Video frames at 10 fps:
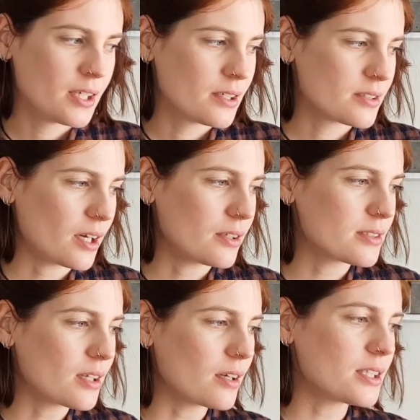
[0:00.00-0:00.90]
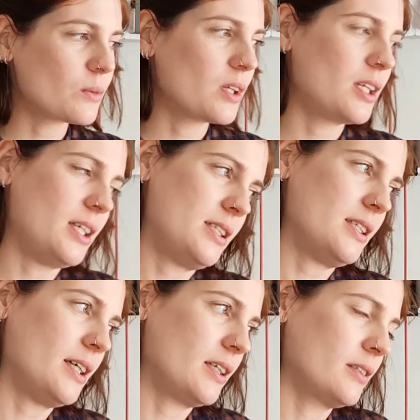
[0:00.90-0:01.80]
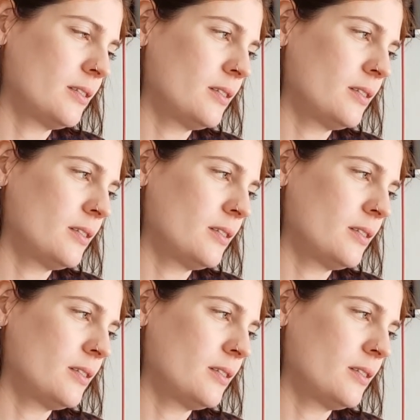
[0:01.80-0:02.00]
So starting with the knitting